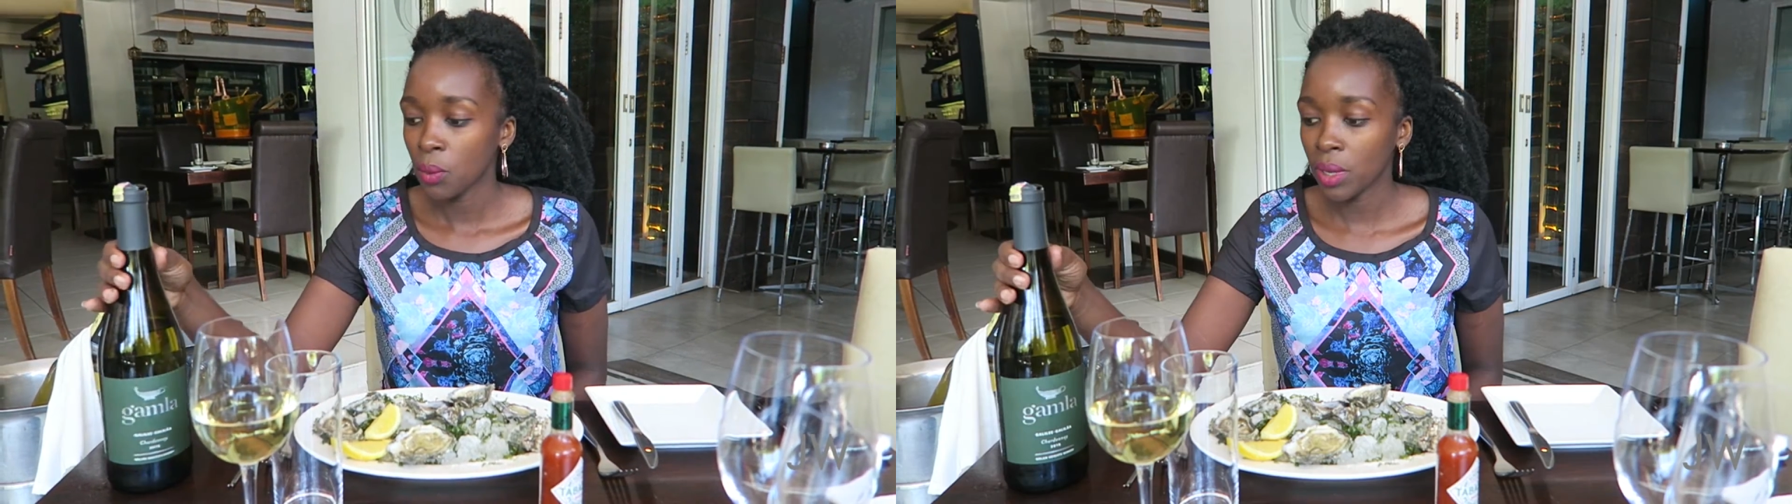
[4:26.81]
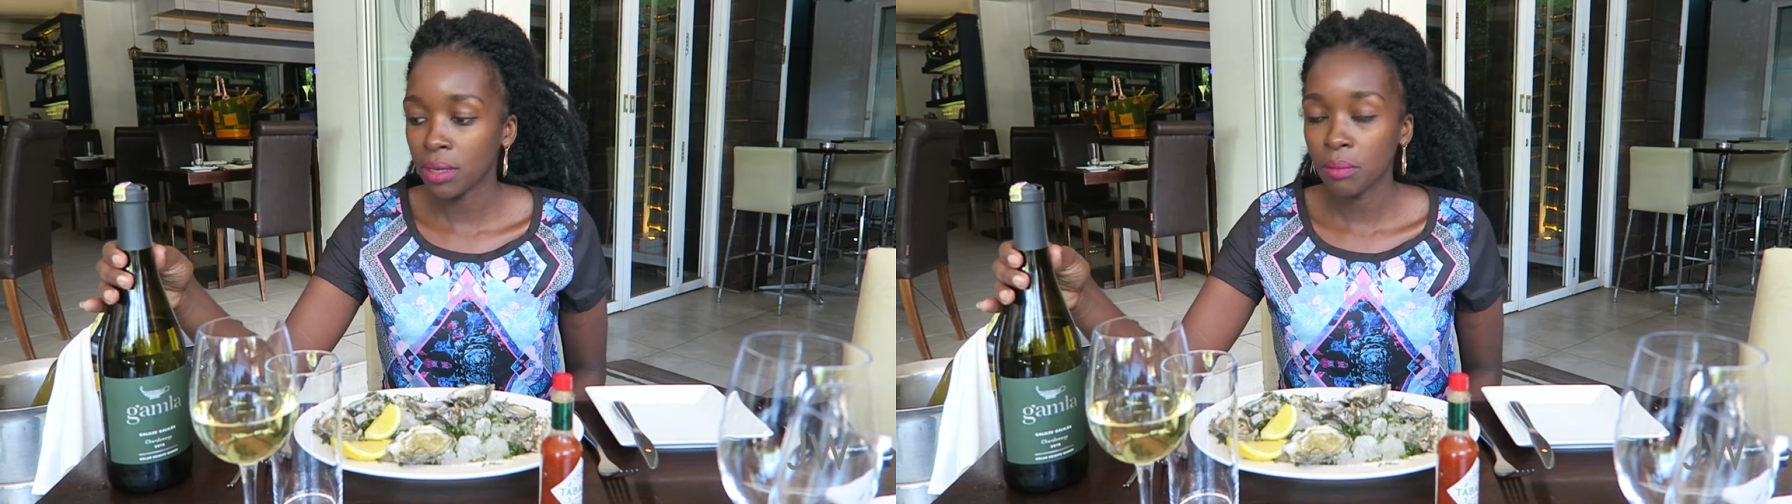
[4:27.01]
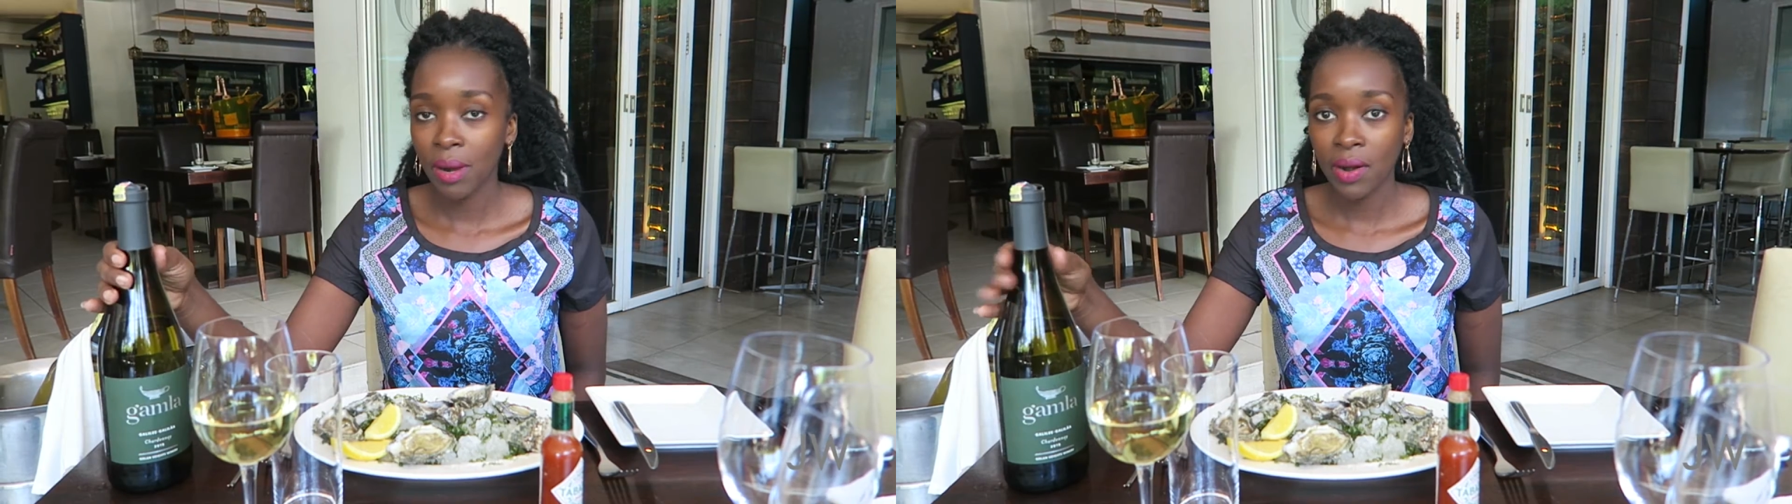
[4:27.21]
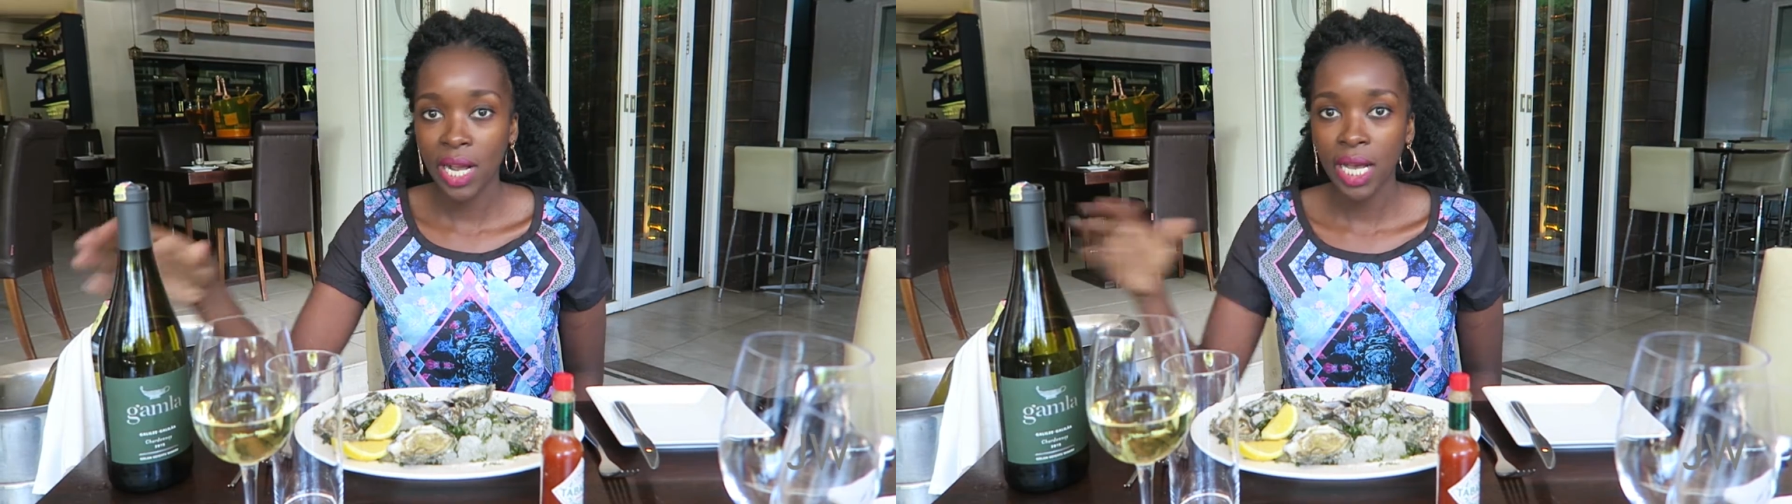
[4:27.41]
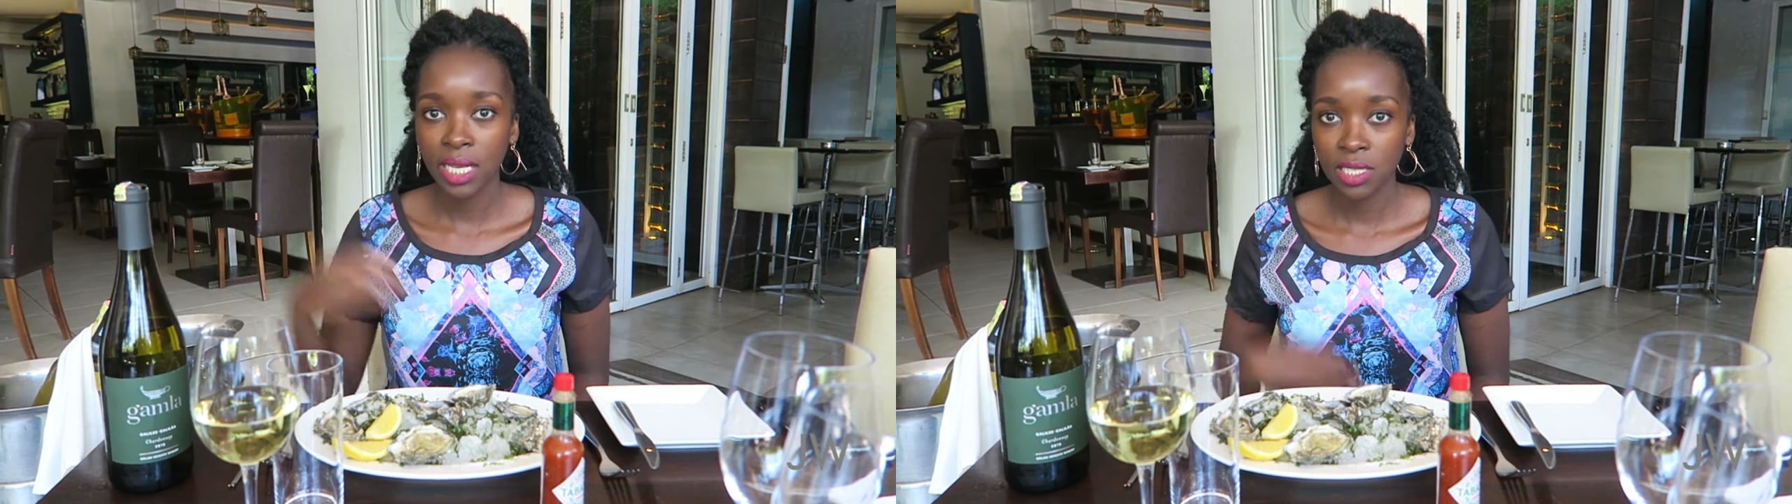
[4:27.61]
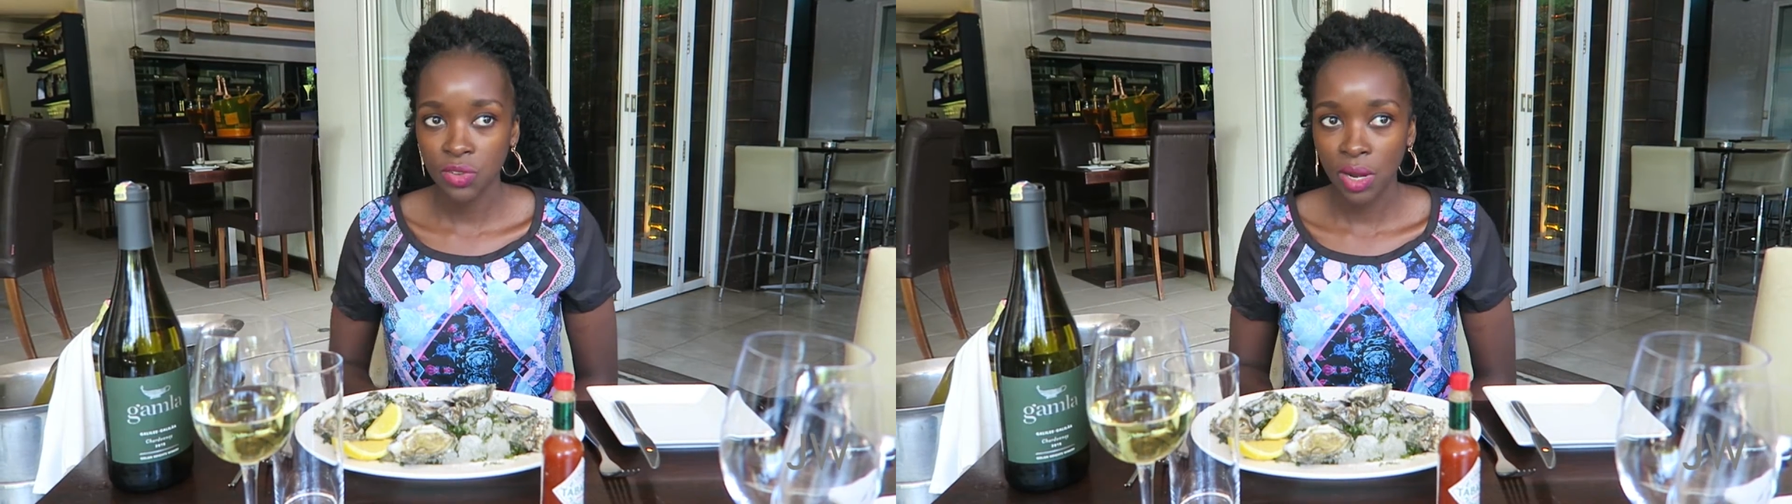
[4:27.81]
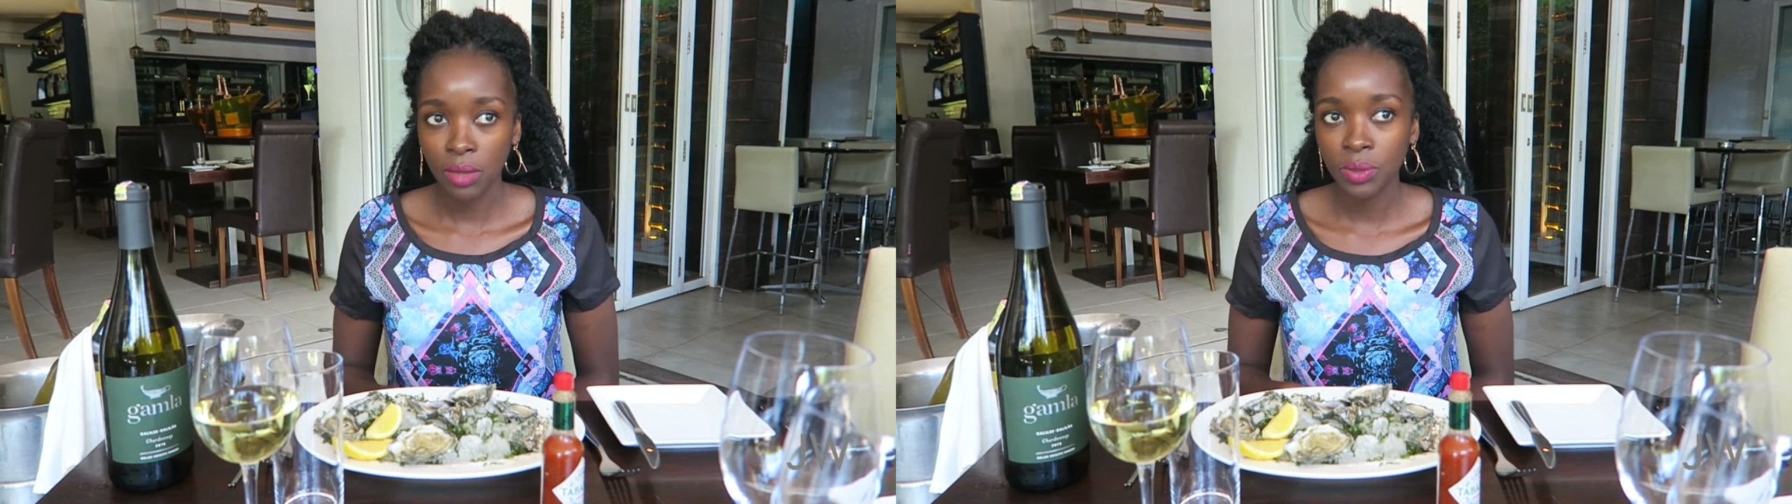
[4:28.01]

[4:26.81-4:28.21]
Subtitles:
when Baraka Israel,